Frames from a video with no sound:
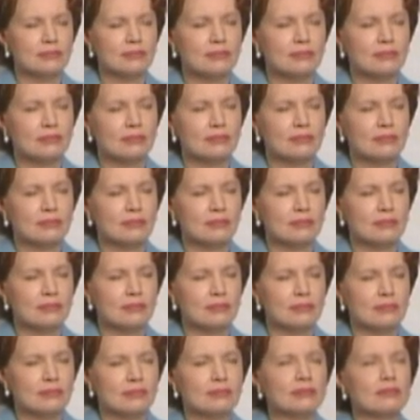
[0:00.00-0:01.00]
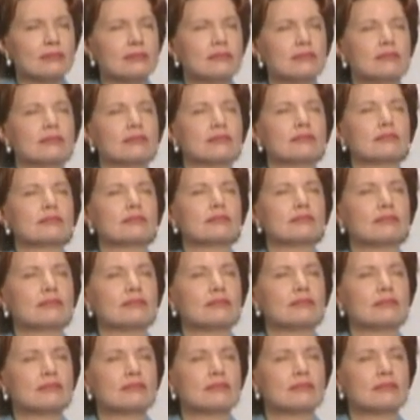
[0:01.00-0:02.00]

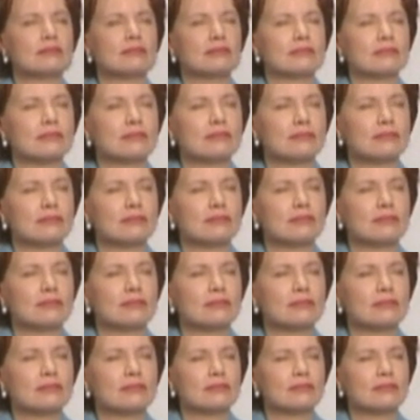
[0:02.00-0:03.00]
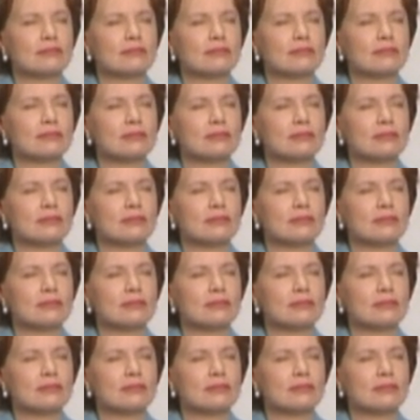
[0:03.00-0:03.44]
[no speech]